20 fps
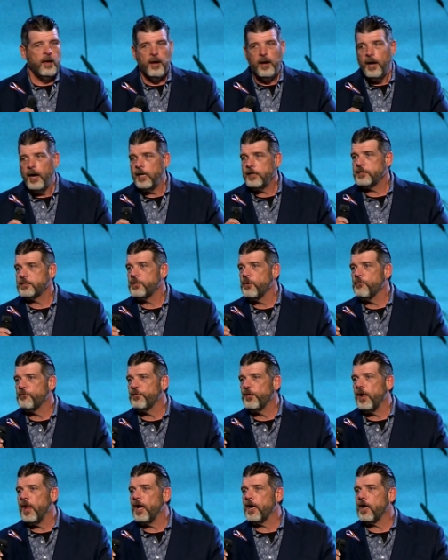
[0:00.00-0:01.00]
I just don't
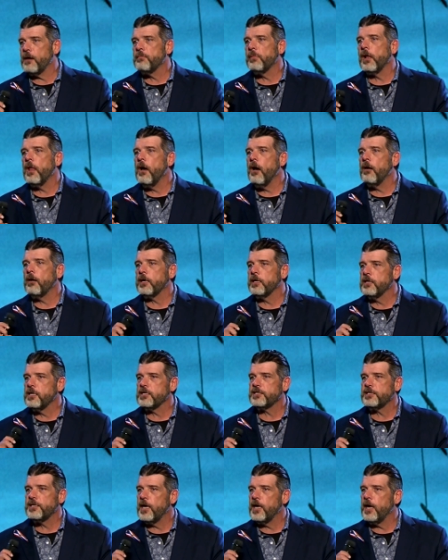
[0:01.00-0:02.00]
feel like I belong in
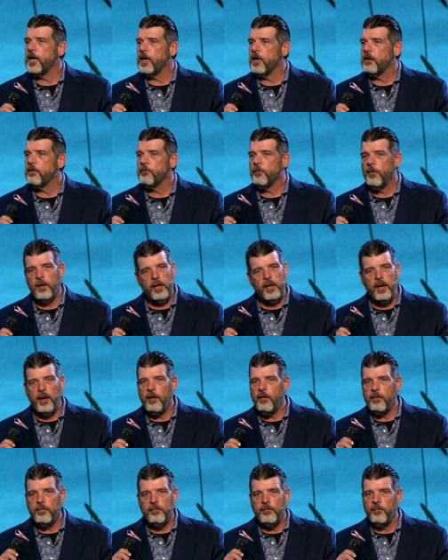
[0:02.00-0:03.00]
this day. Well,
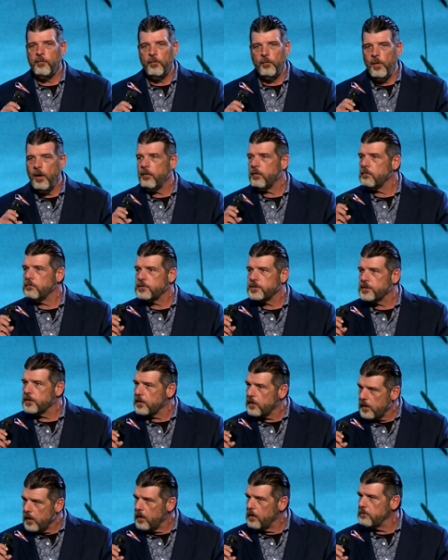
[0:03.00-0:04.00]
well welcome to the
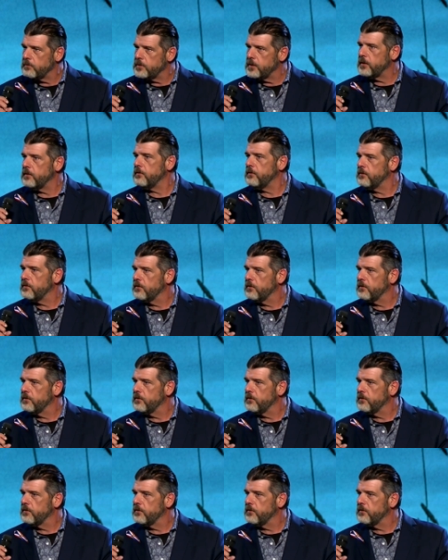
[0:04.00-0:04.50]
club, dude.